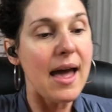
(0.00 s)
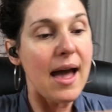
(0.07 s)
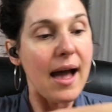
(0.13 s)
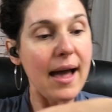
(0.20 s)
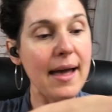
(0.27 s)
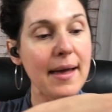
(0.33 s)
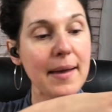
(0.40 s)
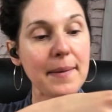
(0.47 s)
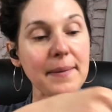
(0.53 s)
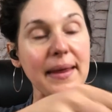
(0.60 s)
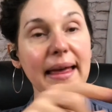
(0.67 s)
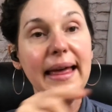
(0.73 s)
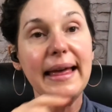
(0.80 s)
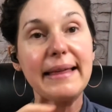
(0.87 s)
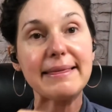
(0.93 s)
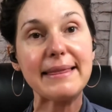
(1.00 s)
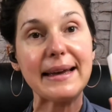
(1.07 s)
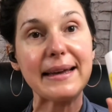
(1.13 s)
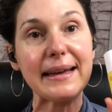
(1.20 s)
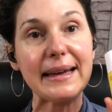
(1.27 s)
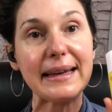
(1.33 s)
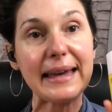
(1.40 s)

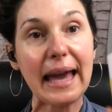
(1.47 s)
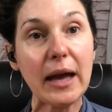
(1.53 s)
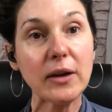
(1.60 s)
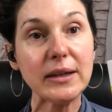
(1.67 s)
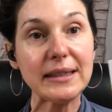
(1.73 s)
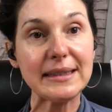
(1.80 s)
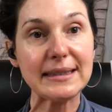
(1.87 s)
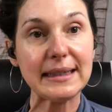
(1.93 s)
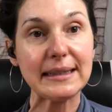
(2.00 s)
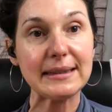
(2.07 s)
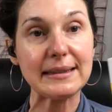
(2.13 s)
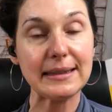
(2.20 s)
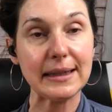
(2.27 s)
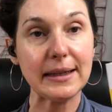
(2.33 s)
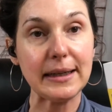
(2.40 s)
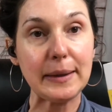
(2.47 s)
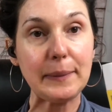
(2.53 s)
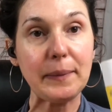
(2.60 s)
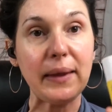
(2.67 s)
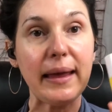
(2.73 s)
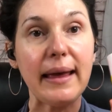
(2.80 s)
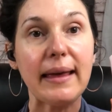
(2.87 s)
The Counter C
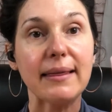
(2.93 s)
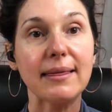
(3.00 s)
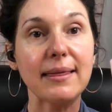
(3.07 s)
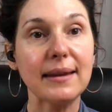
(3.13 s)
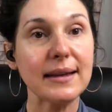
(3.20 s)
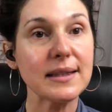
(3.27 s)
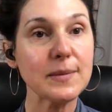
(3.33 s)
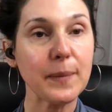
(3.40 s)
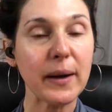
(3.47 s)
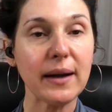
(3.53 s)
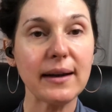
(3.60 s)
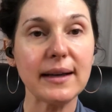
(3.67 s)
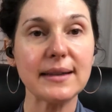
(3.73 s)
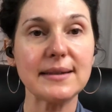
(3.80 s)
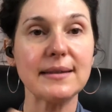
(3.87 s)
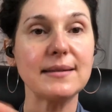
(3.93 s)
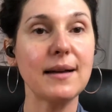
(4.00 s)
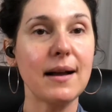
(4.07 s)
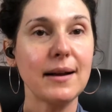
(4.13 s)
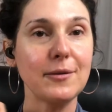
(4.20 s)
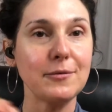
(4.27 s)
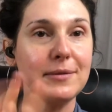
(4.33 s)
Serum. This product has
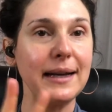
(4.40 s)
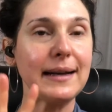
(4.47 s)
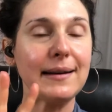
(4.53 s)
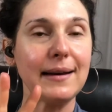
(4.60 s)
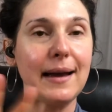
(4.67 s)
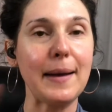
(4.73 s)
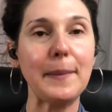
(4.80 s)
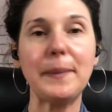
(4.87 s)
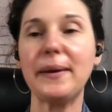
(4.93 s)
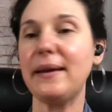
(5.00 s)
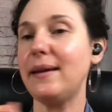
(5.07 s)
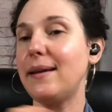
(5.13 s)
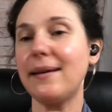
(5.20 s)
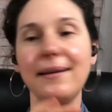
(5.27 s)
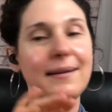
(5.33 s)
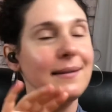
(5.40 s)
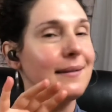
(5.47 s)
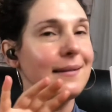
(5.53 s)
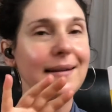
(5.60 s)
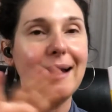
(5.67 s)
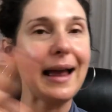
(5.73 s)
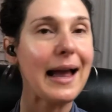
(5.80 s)
gotten written up in
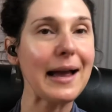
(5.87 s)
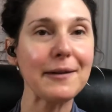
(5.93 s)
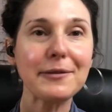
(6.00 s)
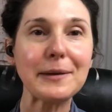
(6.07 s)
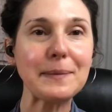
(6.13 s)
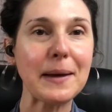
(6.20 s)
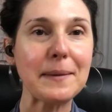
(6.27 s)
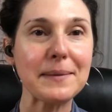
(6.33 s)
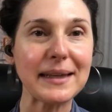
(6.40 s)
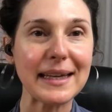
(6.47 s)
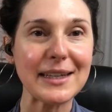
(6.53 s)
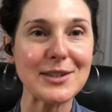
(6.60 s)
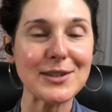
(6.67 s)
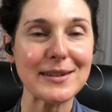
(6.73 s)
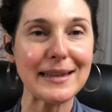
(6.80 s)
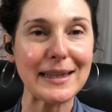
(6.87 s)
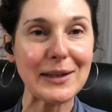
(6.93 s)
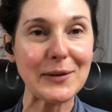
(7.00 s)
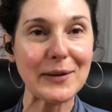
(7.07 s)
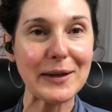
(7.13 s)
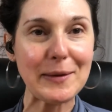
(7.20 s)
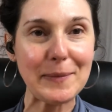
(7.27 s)
every publication that you
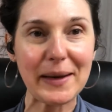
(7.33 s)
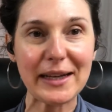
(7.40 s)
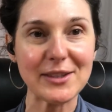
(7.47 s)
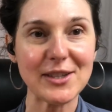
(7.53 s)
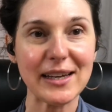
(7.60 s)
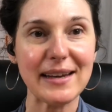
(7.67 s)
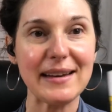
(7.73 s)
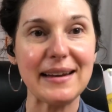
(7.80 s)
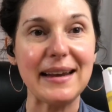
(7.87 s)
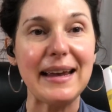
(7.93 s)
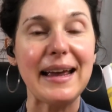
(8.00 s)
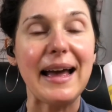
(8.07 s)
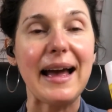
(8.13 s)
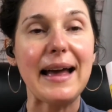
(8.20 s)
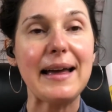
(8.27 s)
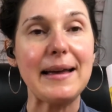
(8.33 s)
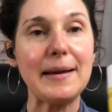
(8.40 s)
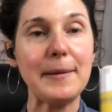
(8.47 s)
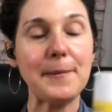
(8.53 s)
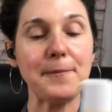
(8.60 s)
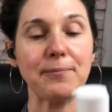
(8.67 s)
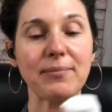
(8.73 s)
can imagine.
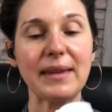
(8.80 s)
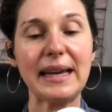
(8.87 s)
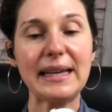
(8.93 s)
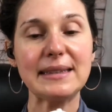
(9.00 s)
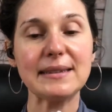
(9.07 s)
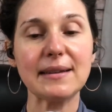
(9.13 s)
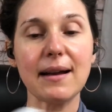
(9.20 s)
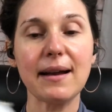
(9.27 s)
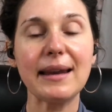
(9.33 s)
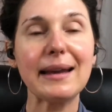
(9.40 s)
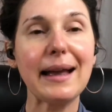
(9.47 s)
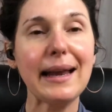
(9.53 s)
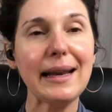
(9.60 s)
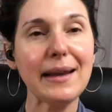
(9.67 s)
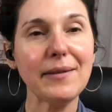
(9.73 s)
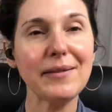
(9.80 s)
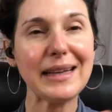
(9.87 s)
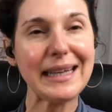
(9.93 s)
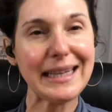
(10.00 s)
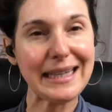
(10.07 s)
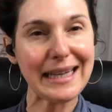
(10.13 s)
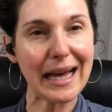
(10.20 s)
It's got a kind of
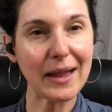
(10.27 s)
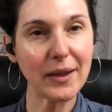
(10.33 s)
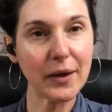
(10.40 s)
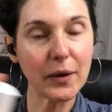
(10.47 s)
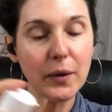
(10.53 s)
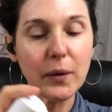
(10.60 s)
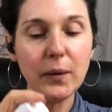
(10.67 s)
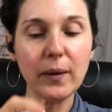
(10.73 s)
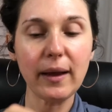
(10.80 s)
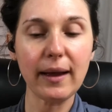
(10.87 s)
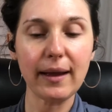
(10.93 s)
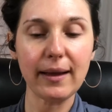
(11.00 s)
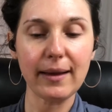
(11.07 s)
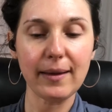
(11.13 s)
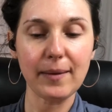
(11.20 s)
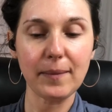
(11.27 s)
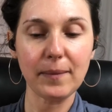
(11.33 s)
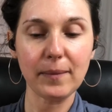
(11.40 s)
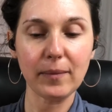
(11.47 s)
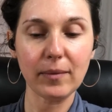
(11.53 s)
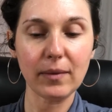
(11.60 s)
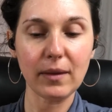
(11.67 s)
yellow
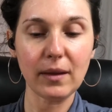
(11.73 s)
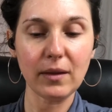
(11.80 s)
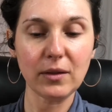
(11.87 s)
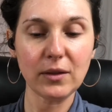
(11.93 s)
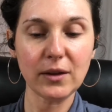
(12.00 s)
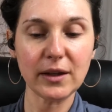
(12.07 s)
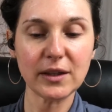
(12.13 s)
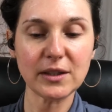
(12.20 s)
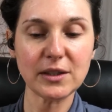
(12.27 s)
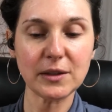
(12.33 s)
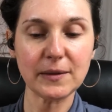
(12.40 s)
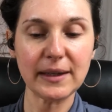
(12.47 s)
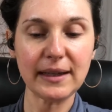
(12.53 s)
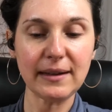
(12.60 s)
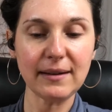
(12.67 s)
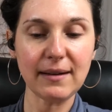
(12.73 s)
look to it.